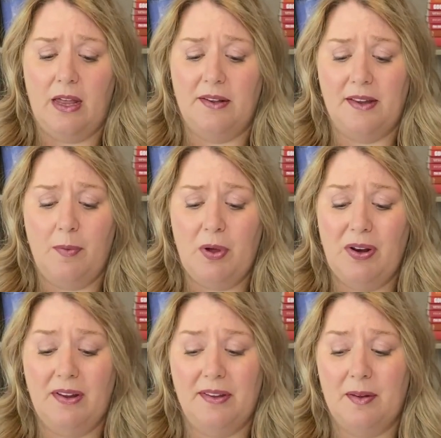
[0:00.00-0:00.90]
And
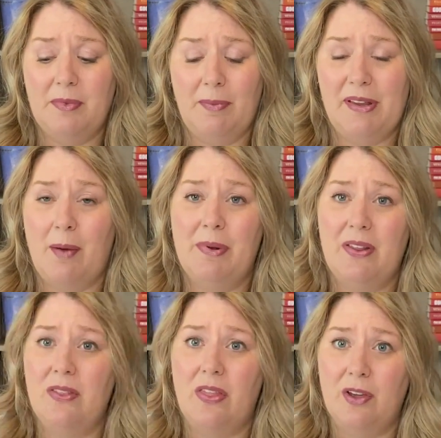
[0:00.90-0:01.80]
scapegoating can sometimes happen
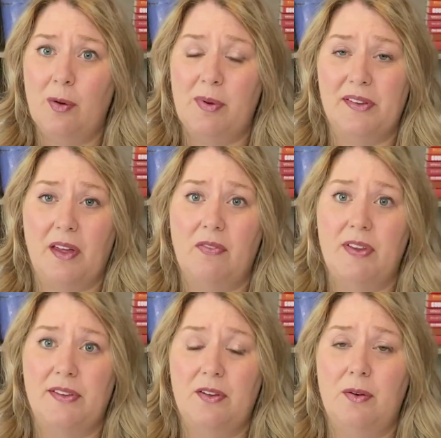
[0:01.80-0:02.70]
in the therapist
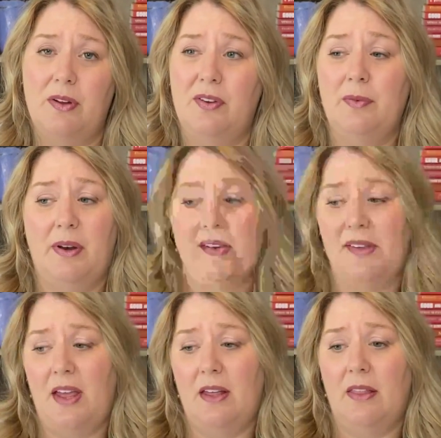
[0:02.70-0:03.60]
office too. I just want to
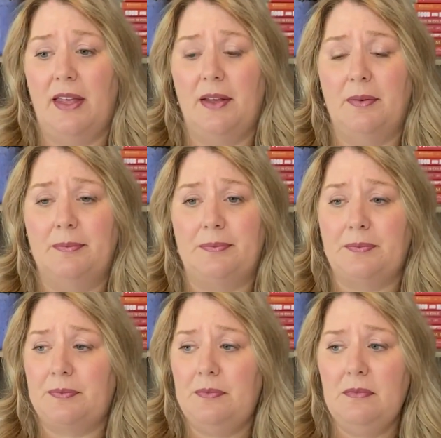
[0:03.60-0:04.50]
say, like,
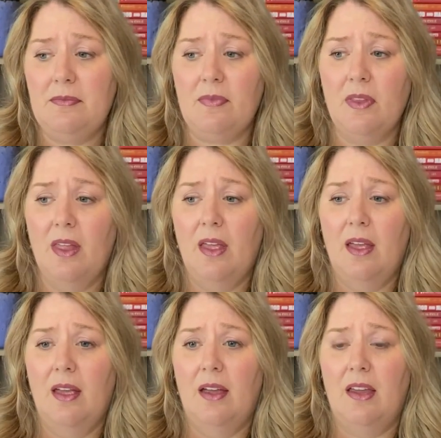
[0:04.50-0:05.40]

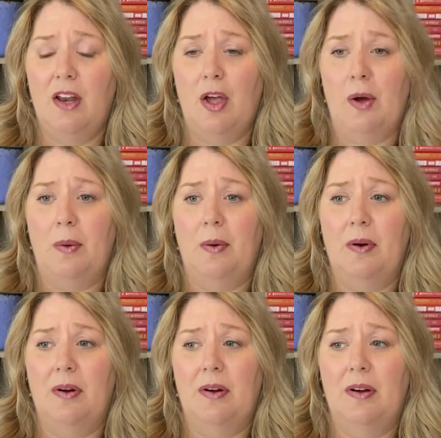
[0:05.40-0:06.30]
you know,
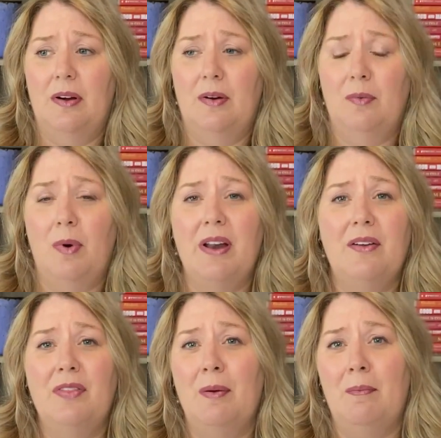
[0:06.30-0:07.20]
one
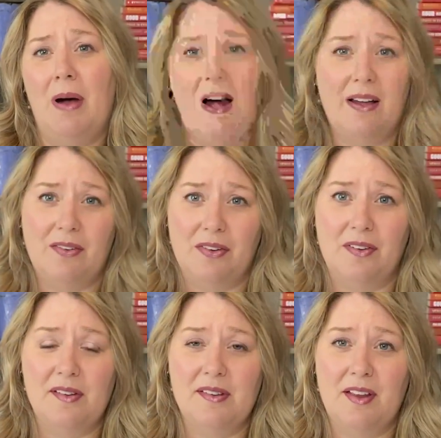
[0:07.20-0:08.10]
of the
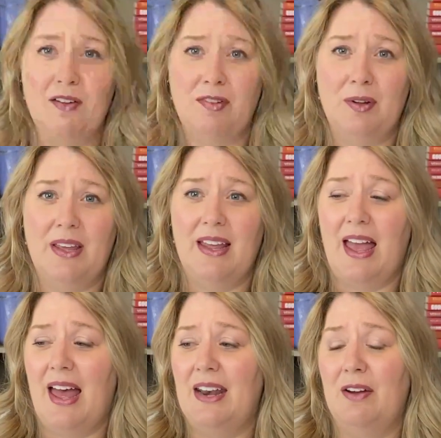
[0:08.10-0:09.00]
models of looking
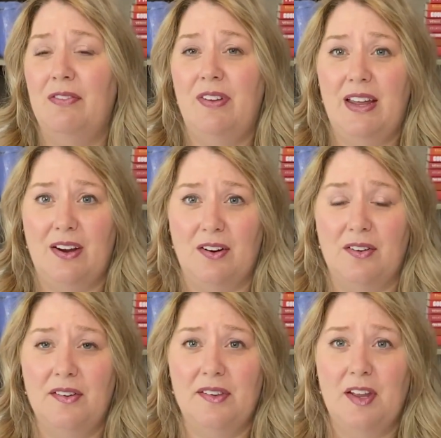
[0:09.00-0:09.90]
at
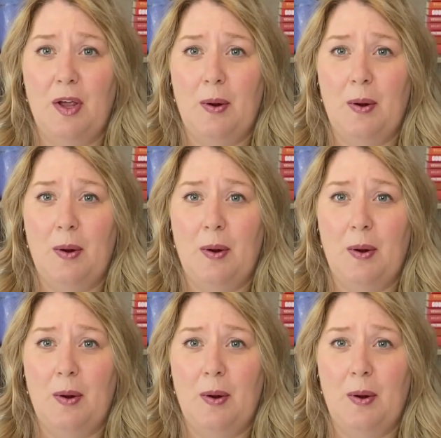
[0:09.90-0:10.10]
affairs,